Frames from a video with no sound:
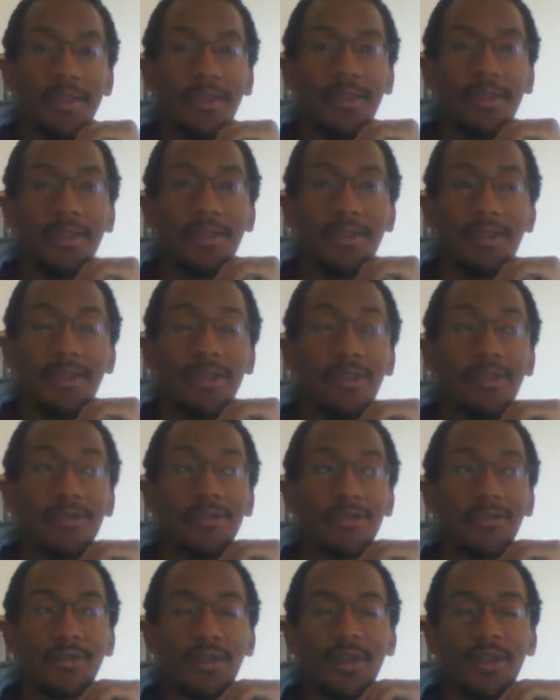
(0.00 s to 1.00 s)
It's
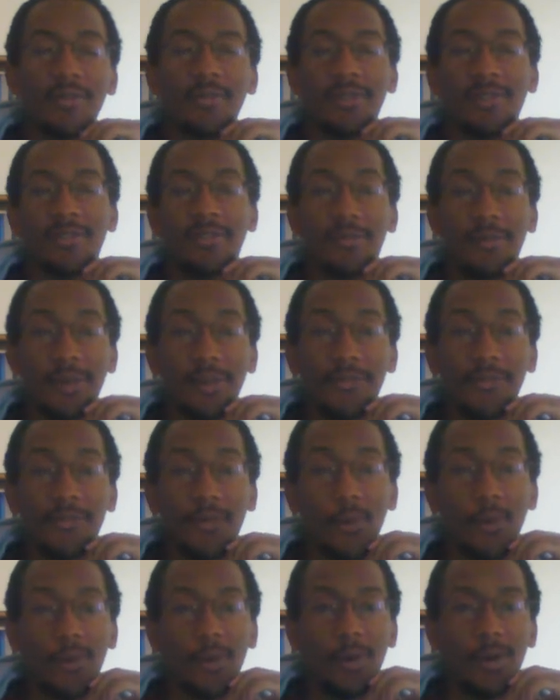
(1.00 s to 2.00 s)
huge for him. He's
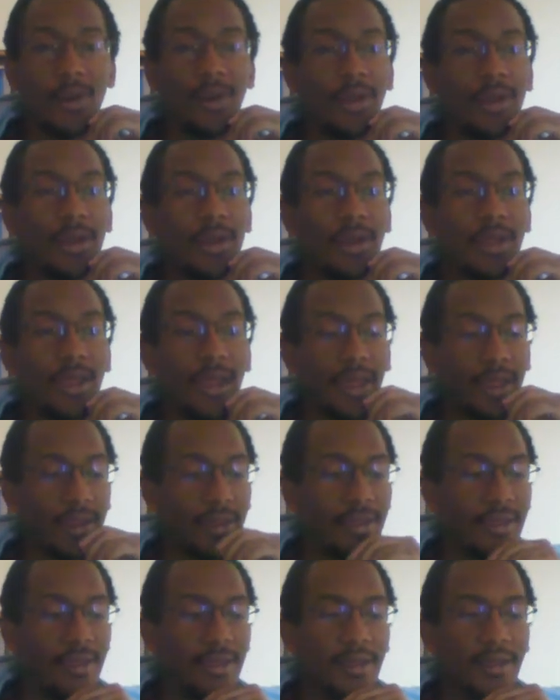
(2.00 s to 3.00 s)
24, and
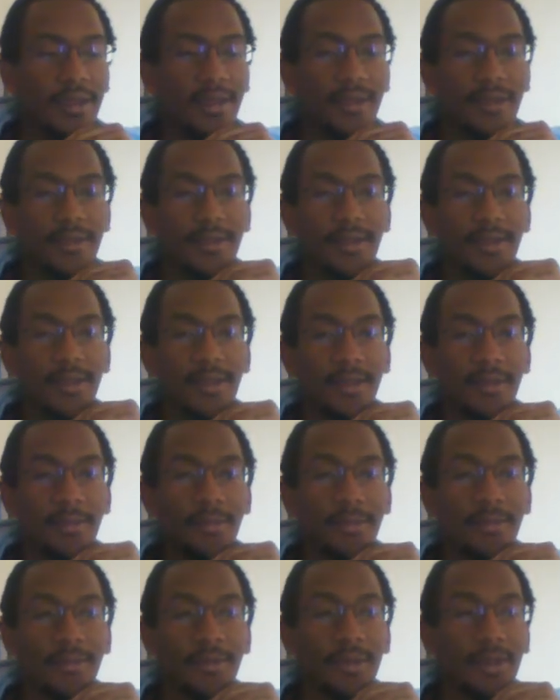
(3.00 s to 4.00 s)
he is
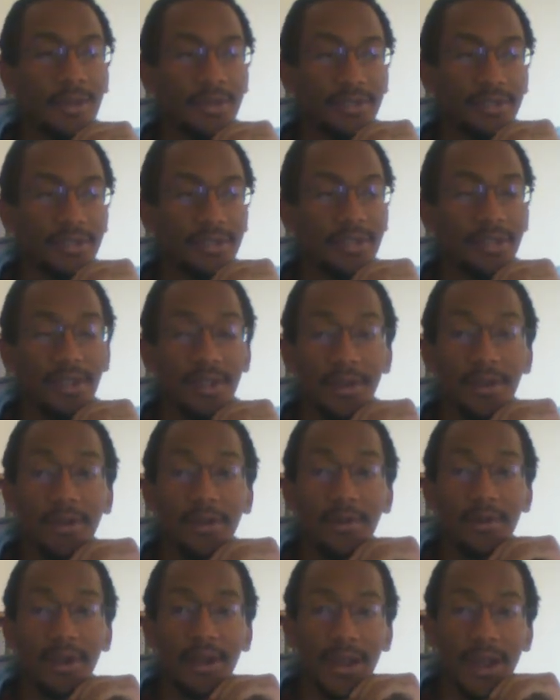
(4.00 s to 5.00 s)
the
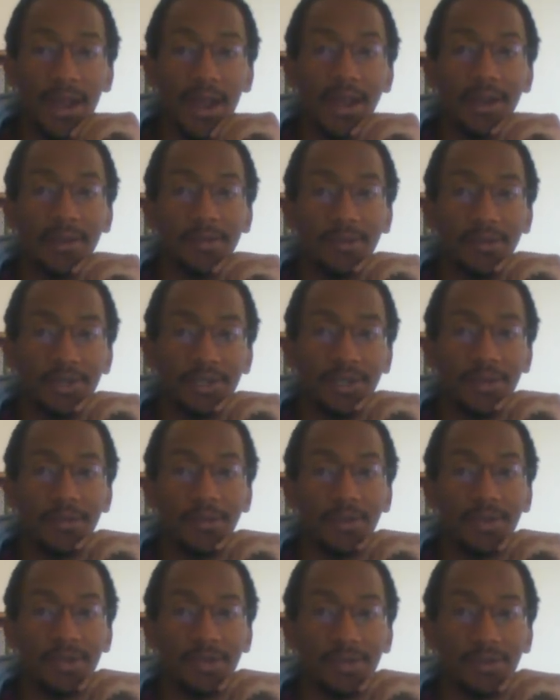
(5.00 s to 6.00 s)
current
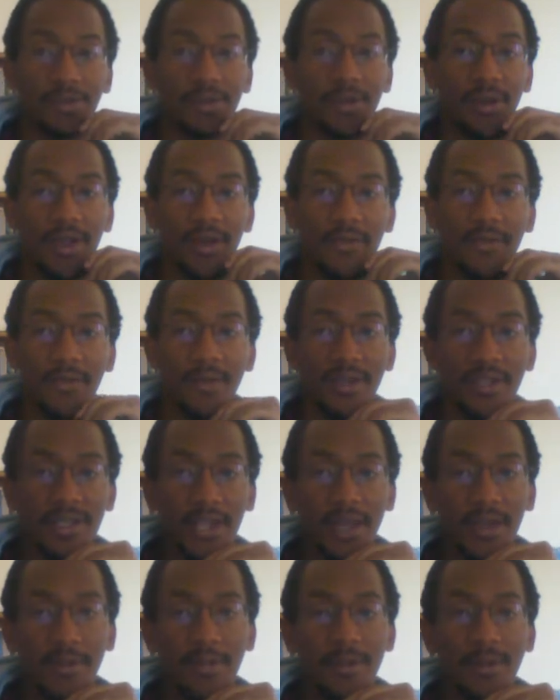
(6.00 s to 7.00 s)
IWGP Junior Heavyweight
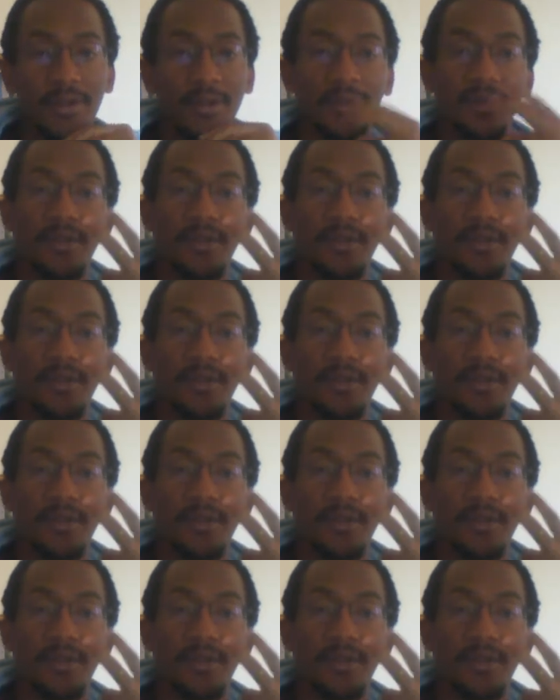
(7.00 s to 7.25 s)
Champion.